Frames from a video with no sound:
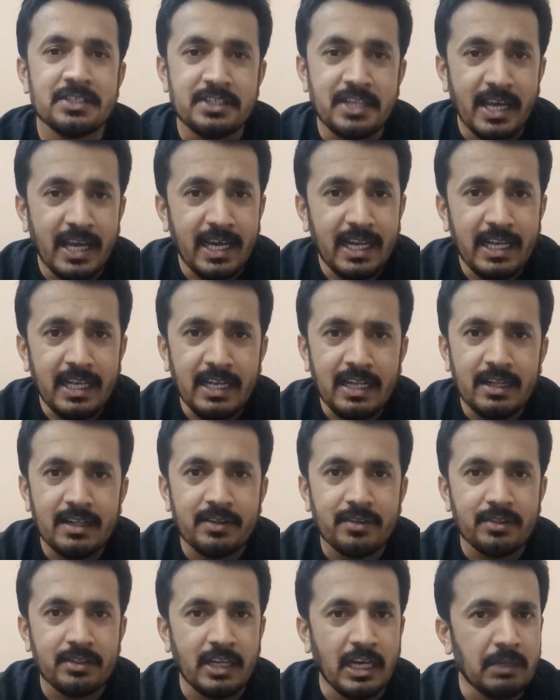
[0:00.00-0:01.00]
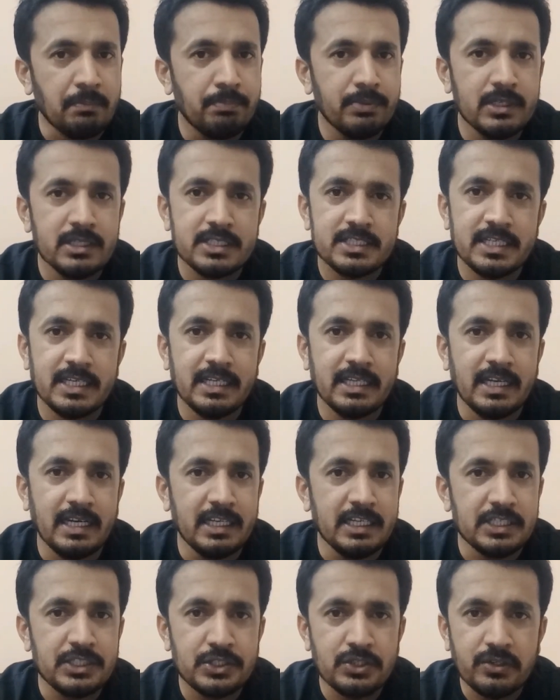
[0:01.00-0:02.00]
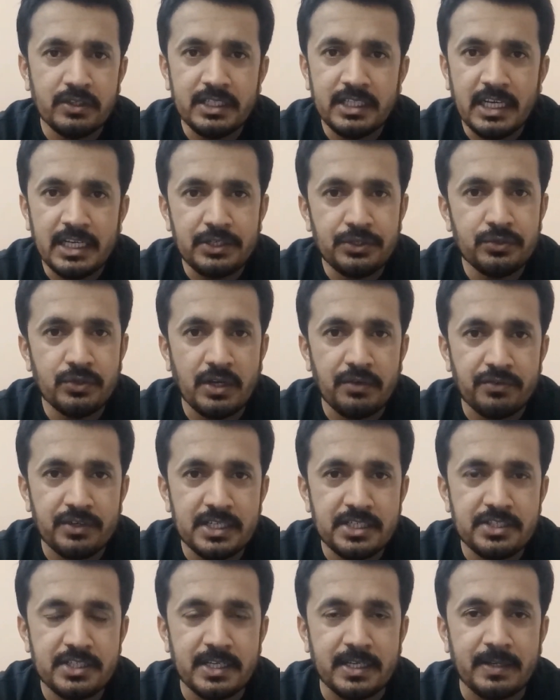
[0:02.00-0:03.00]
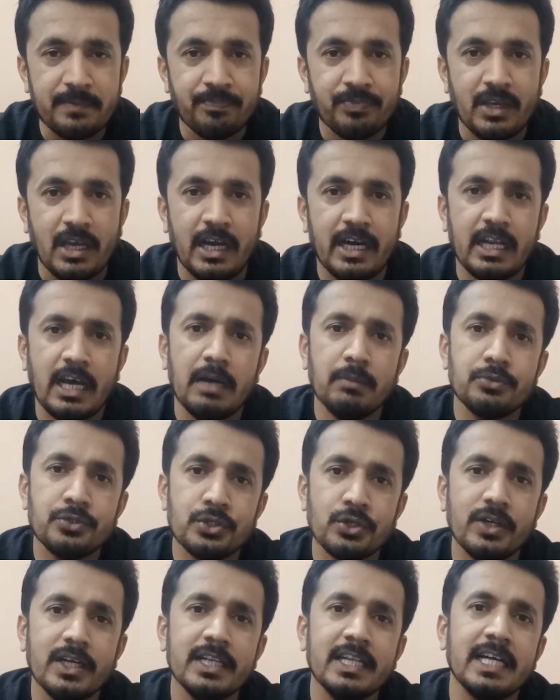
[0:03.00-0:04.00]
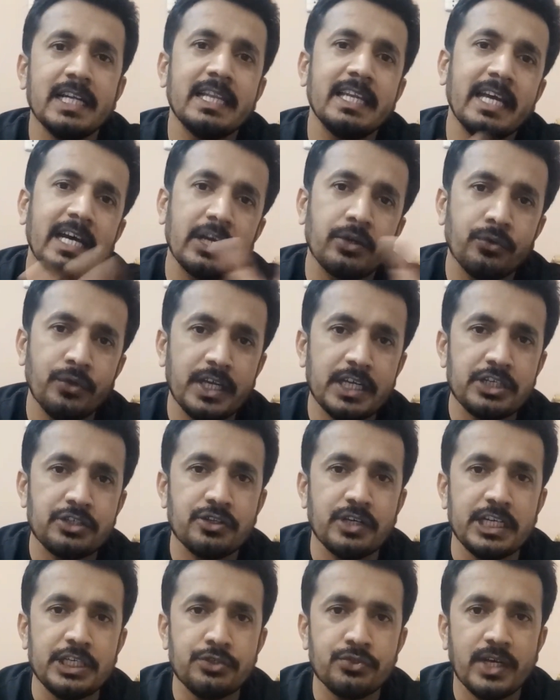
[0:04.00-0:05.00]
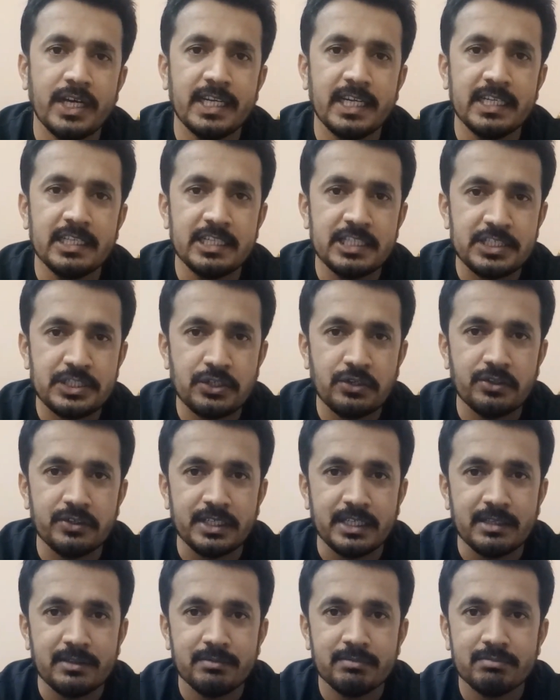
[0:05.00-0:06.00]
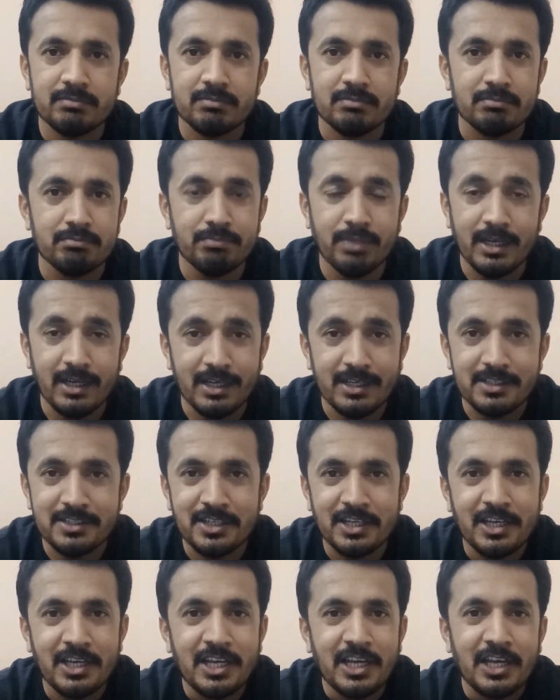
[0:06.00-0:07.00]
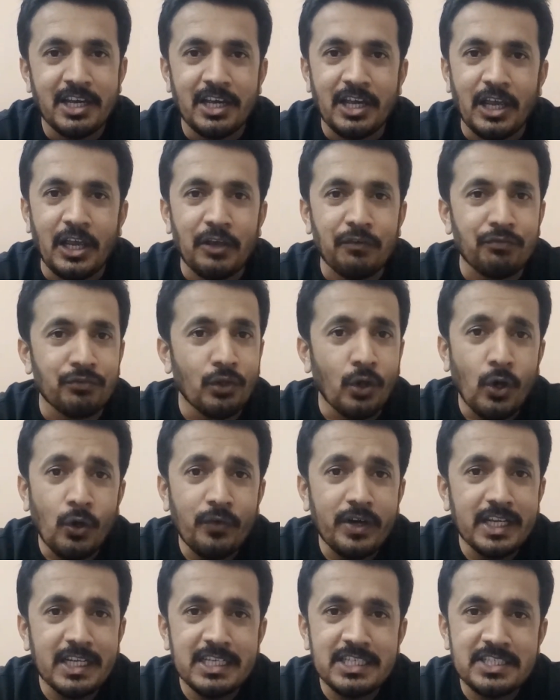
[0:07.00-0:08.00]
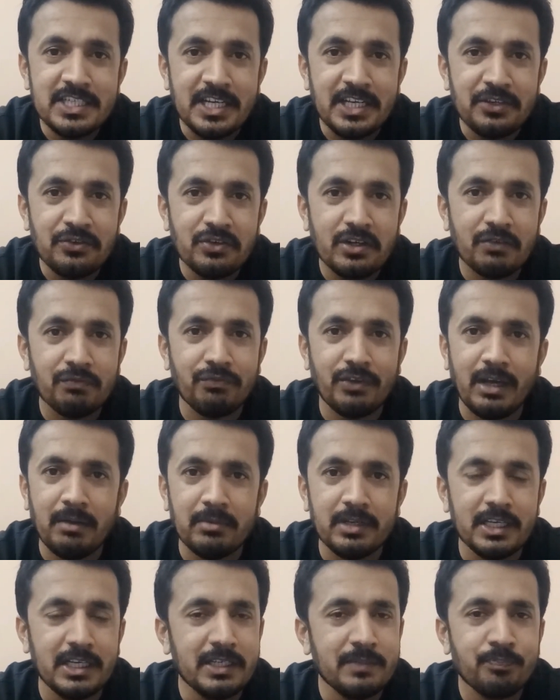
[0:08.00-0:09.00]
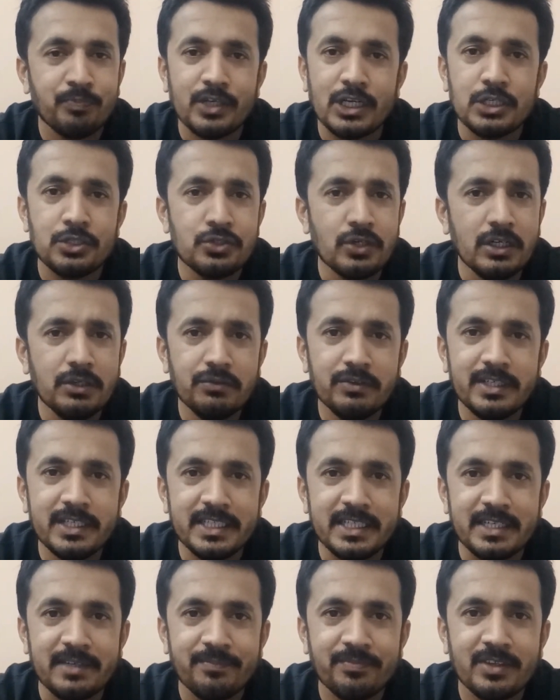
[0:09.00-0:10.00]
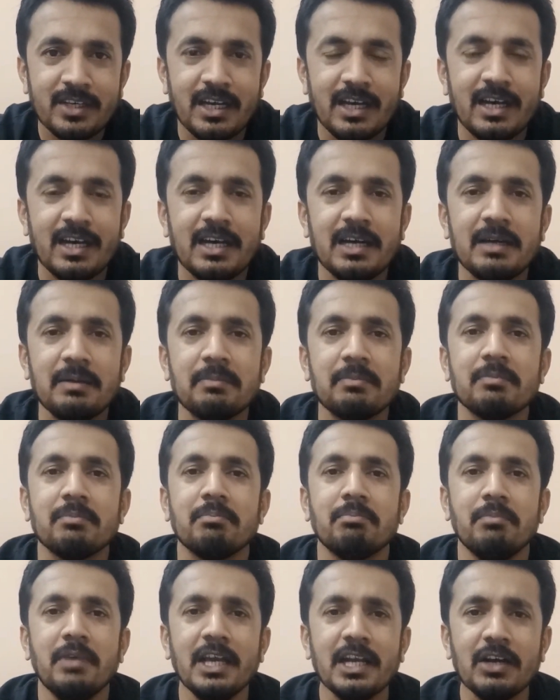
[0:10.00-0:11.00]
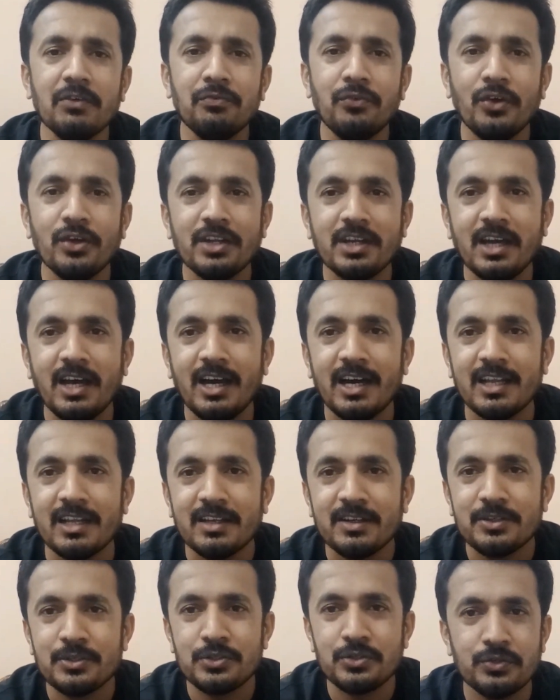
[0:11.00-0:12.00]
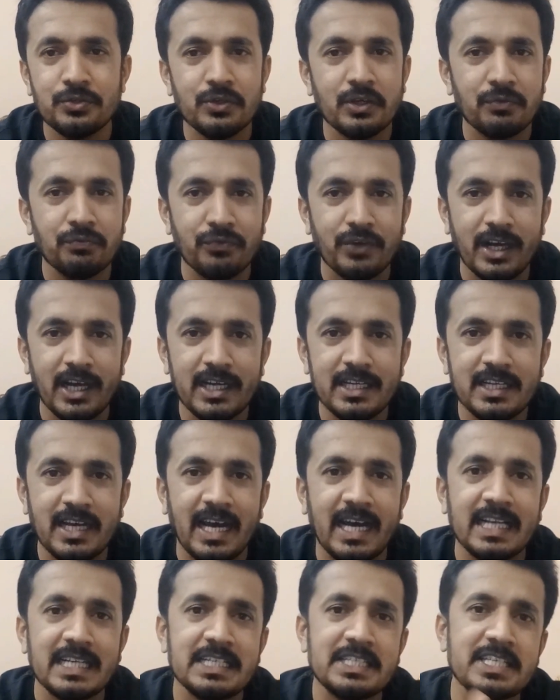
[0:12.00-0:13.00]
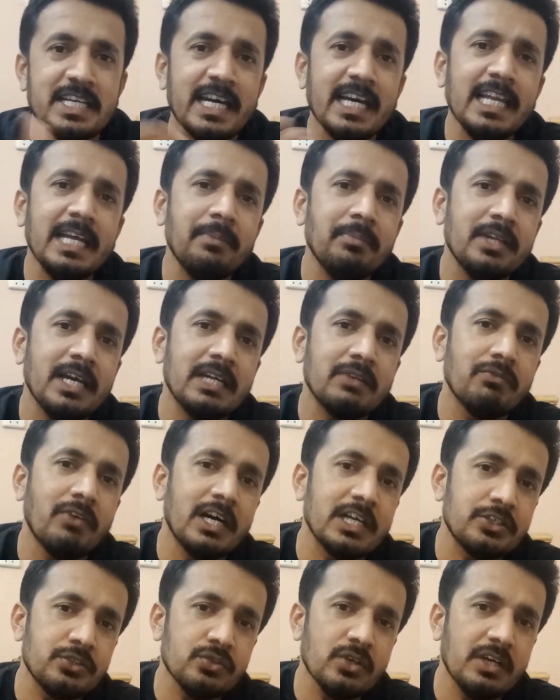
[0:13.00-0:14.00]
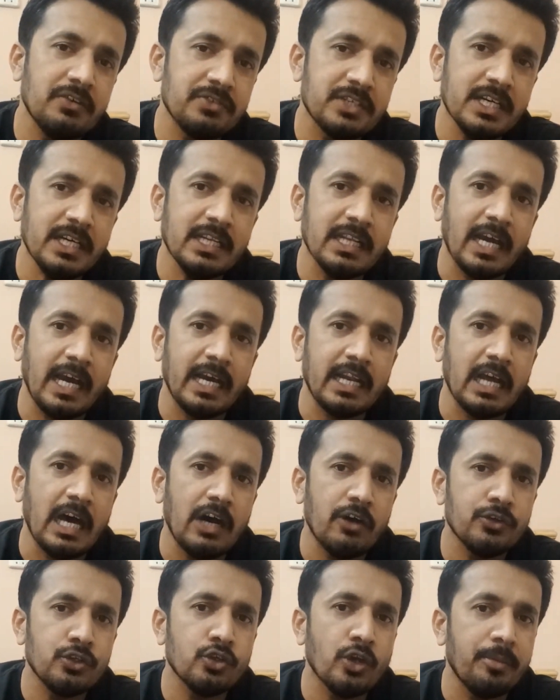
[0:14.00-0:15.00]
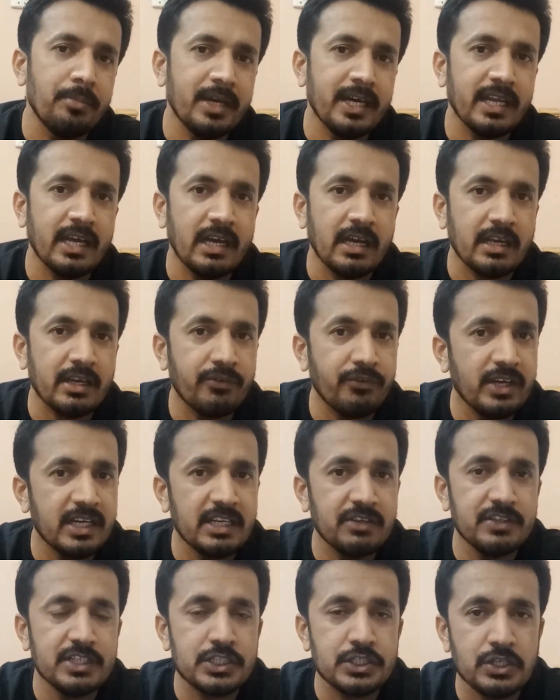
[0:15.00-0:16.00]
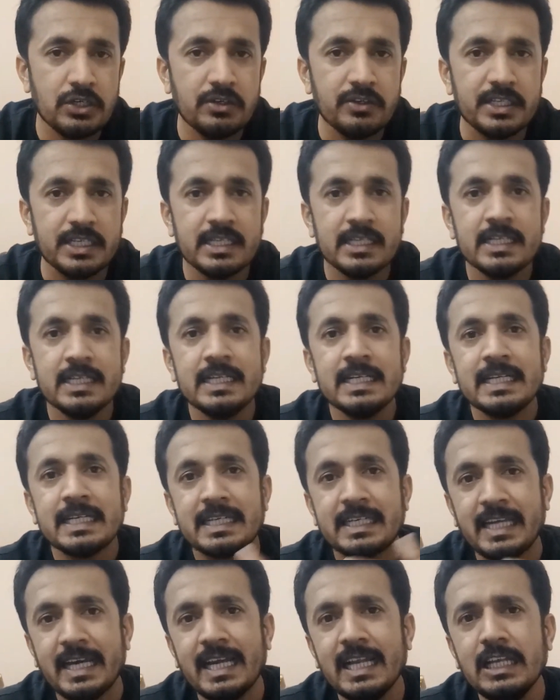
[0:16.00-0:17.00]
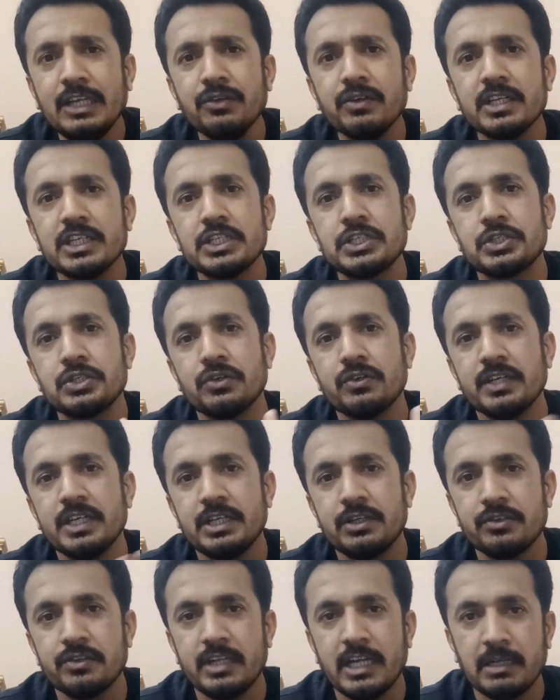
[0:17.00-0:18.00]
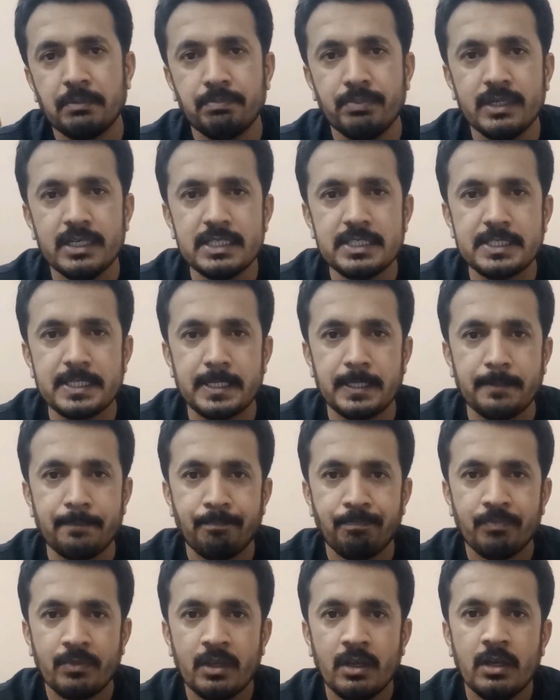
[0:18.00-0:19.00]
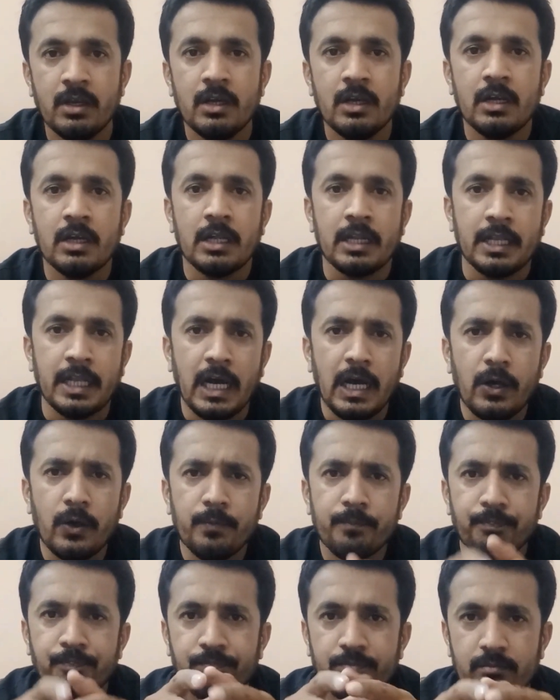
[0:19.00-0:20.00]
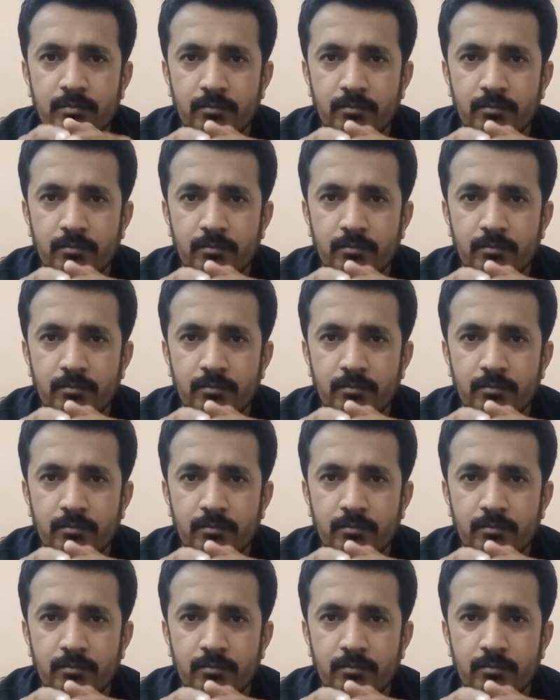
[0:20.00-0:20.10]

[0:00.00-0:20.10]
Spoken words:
tell that person that story that you have written, and I'm sure that they are going to enjoy that story. But if no one is in your family, don't worry. Make a phone call your friend and tell him that what you have done and how you have made a creative story. Tell your story to that person. Now,